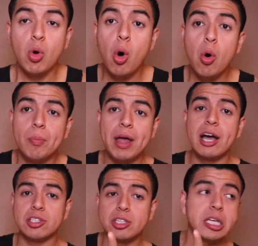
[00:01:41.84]
Oh,
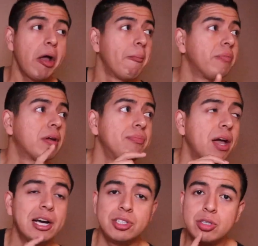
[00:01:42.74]
actually,
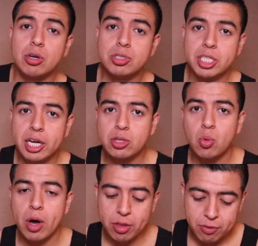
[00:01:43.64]
I should go check
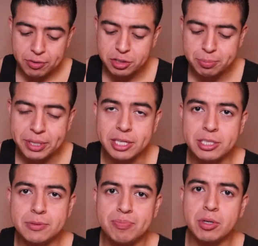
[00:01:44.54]
the weather first
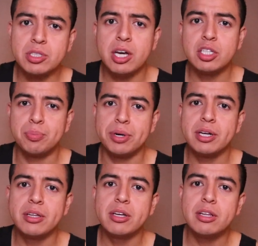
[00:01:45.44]
because it was kind of
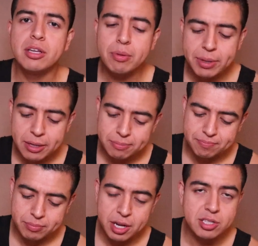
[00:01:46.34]
sprinkling a little bit.
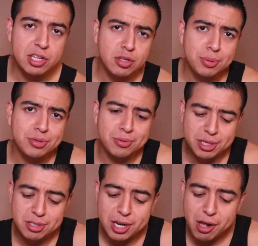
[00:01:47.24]
And it's not supposed to
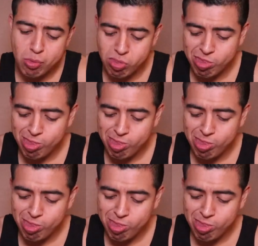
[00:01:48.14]
rain today.